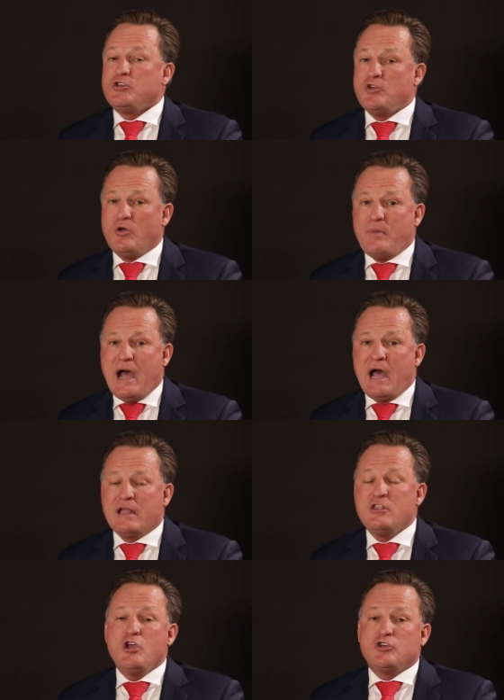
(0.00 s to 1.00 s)
you're
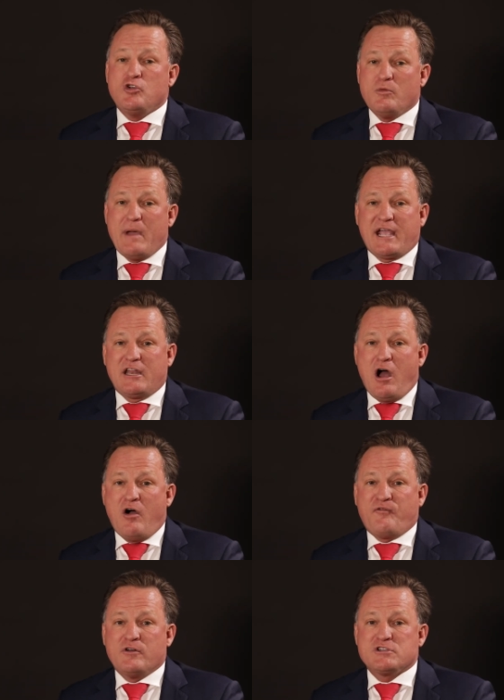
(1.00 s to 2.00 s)
buying, you're making
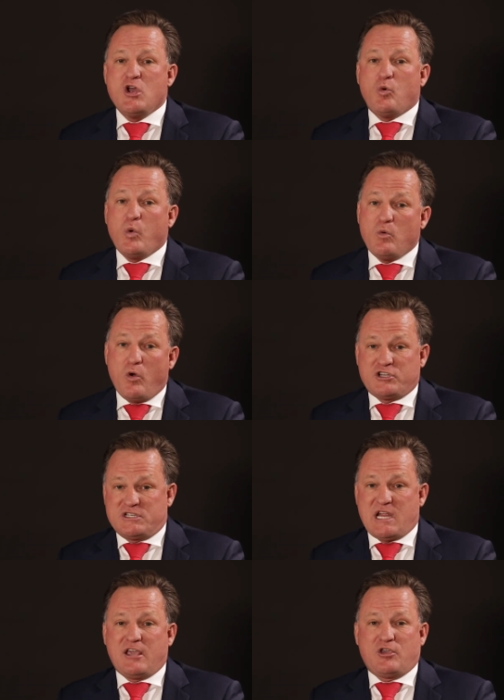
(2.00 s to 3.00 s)
offers, we want to
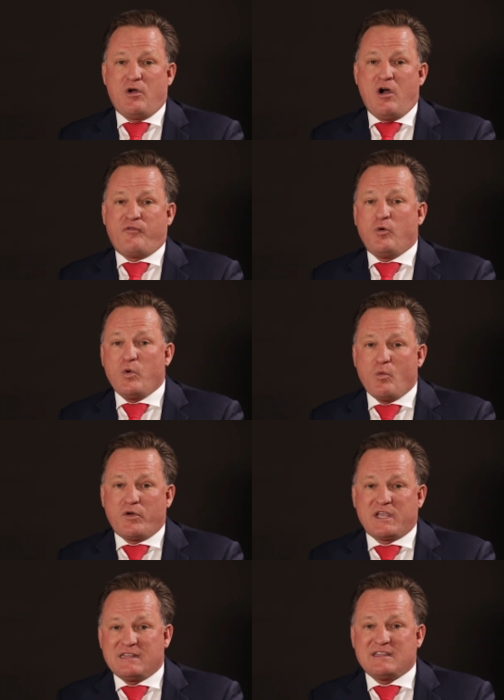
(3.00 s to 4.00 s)
take your offer, we
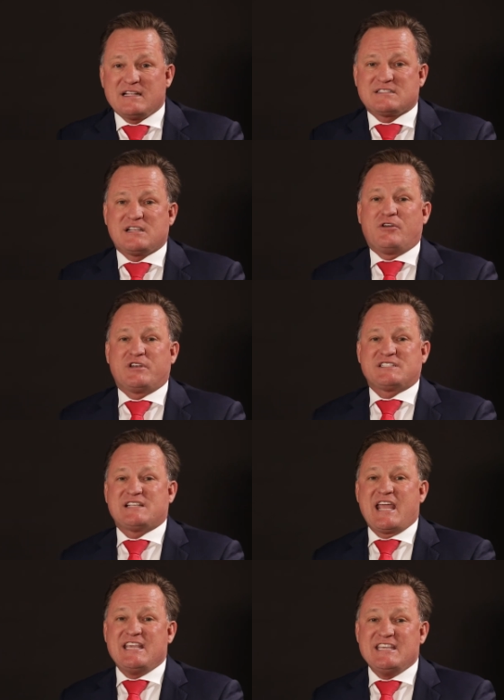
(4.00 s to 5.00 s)
want to get that seller to
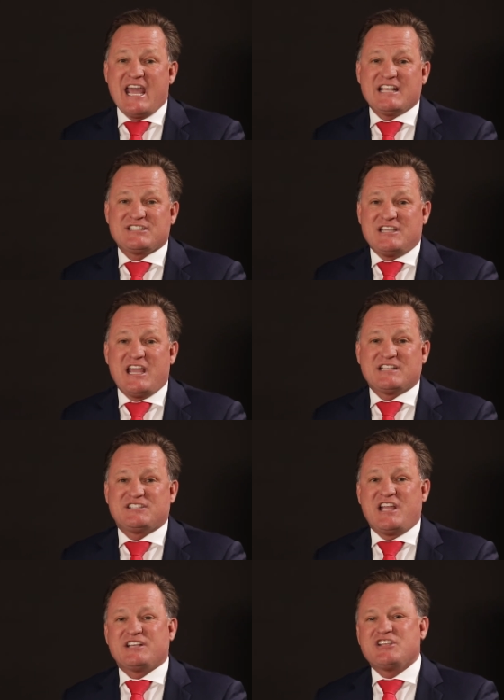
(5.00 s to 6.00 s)
say yes,
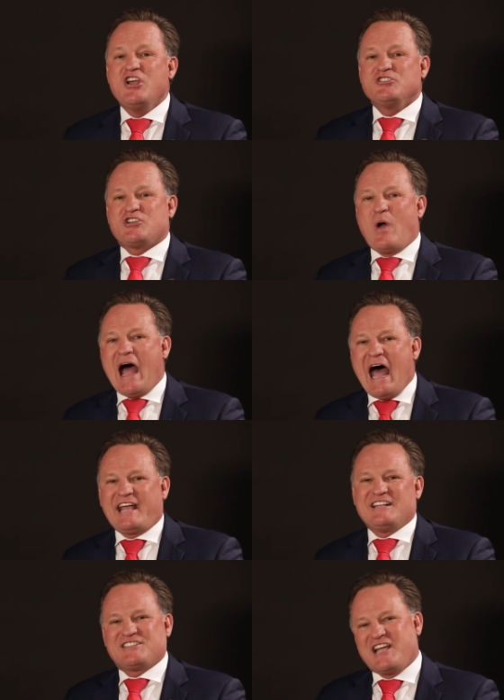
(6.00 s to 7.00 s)
yes, yes, so I
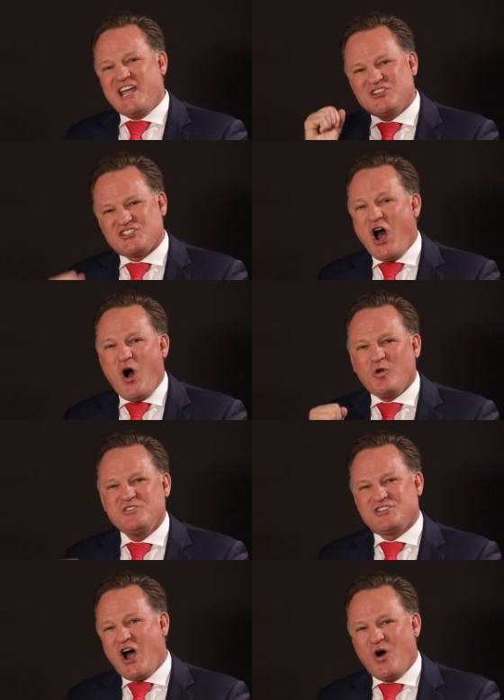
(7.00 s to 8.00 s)
can say
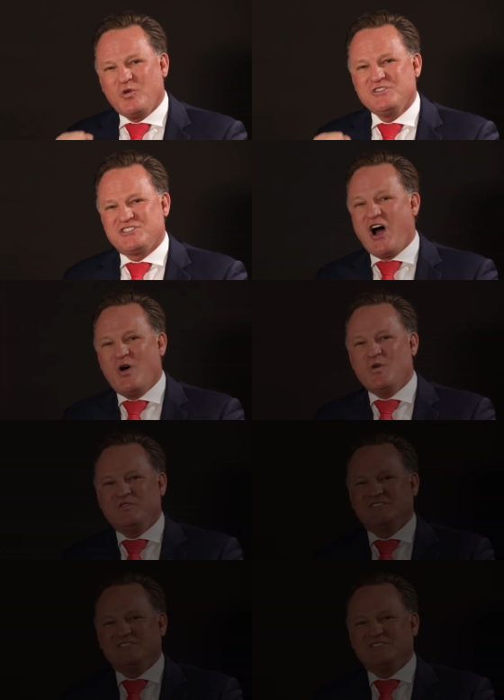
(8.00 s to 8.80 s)
sold, sold, sold.